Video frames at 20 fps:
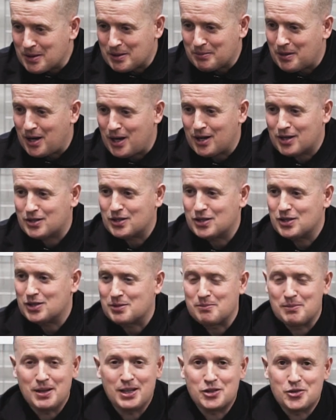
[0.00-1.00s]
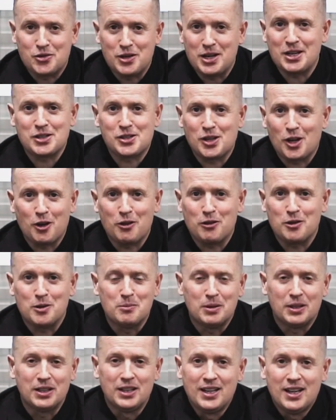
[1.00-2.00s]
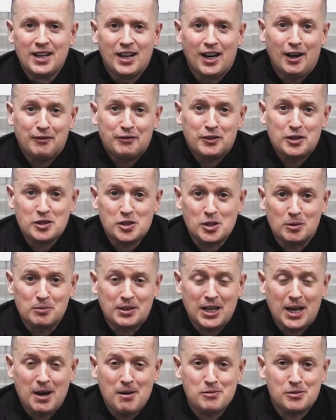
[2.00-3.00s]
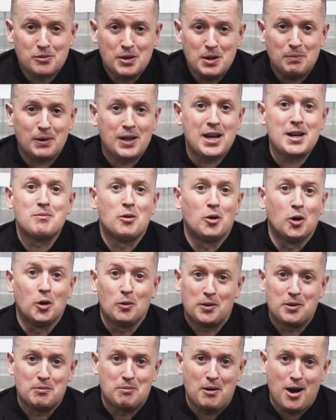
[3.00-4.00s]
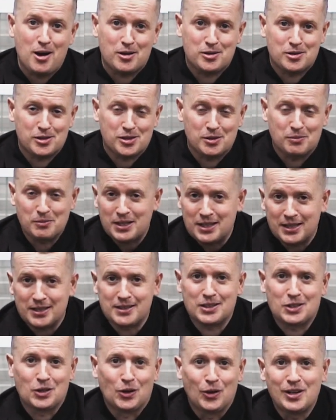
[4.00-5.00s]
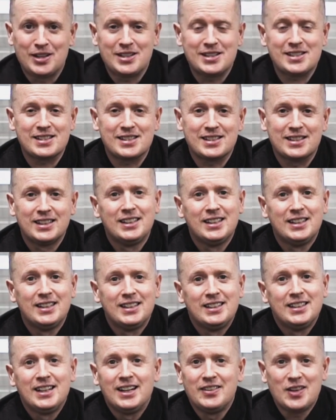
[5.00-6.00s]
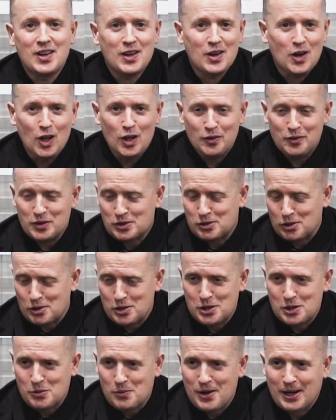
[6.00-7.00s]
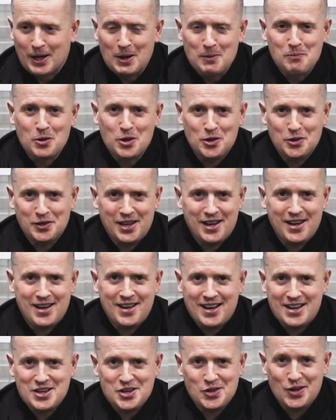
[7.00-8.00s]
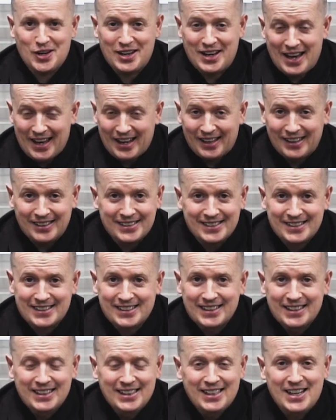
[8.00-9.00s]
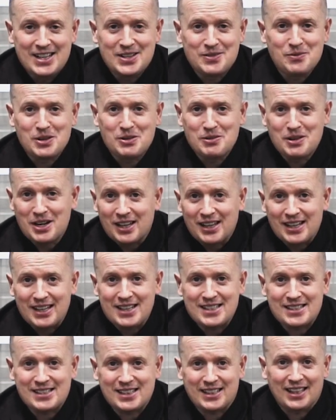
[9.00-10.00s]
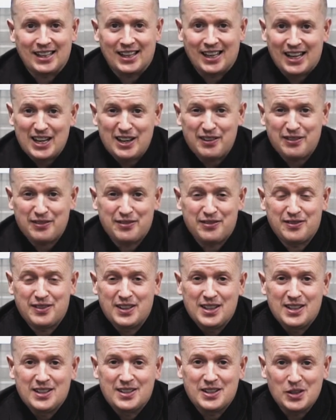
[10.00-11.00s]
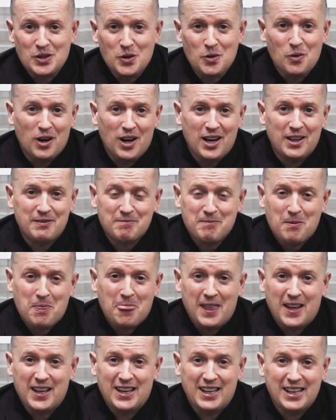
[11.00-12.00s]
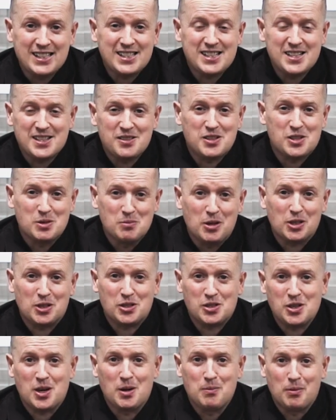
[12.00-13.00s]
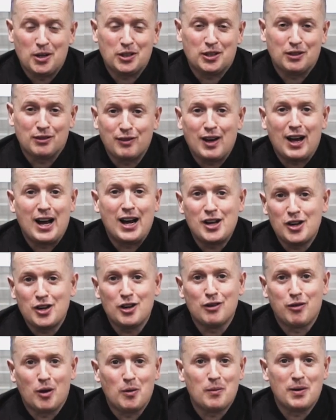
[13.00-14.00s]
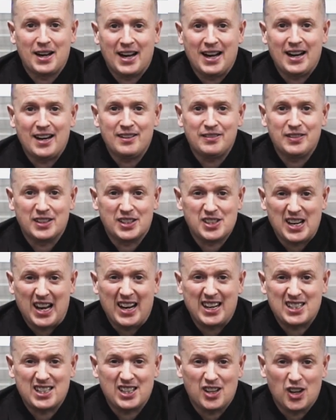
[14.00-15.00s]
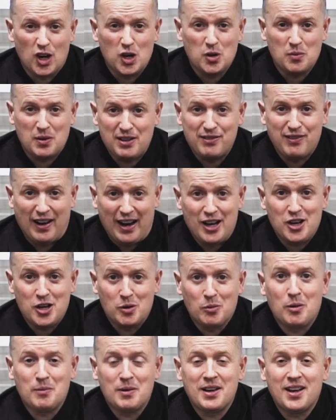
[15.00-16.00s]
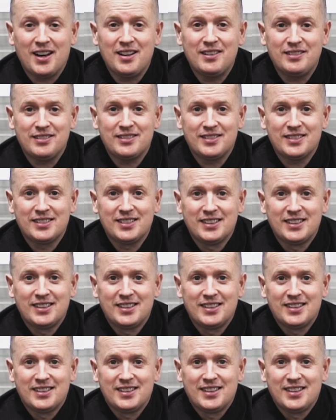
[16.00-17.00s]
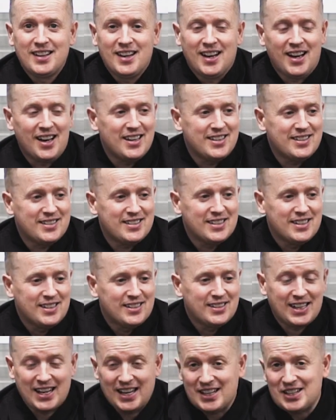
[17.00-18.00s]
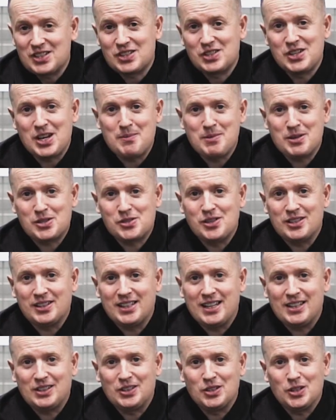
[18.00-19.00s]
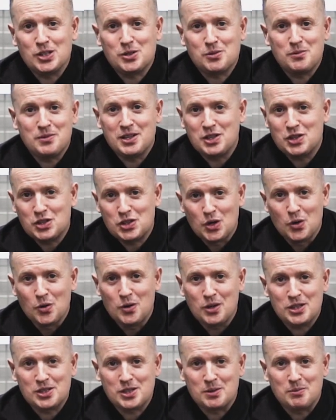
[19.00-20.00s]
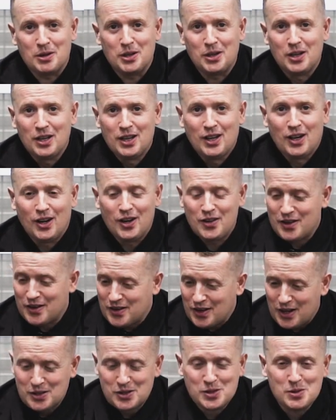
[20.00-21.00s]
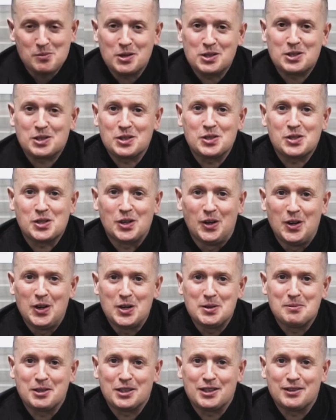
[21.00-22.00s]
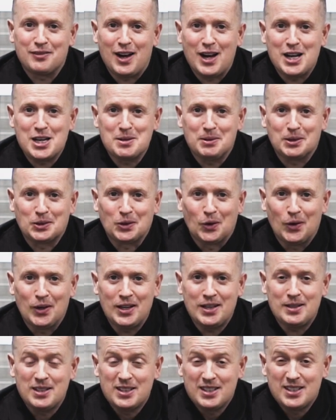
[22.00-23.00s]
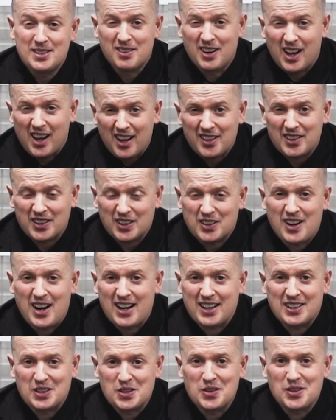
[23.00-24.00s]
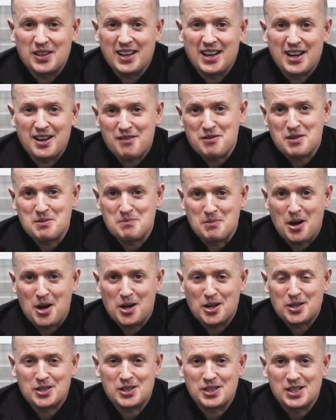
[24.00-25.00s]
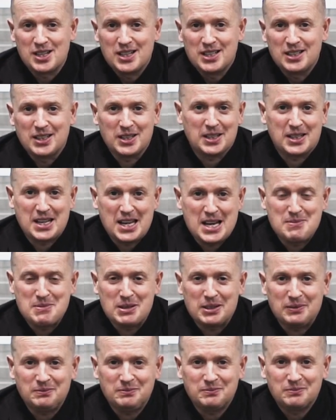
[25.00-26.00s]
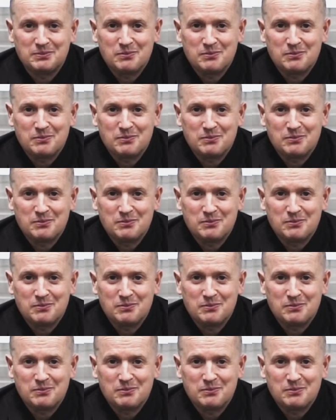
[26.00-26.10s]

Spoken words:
with the boxes and make trains out of them, and often sometimes we played more with the boxes than we did the toys. And then all of a sudden you wake up one day and you're an adult, and we realize that in life, you know what, it isn't so much about the value of what we have, it's actually how we value what we have. And the kids demonstrate that to us when they show us about how they're not so much concerned about the valuable toy, rather the crack they're going to have with the box that it came in.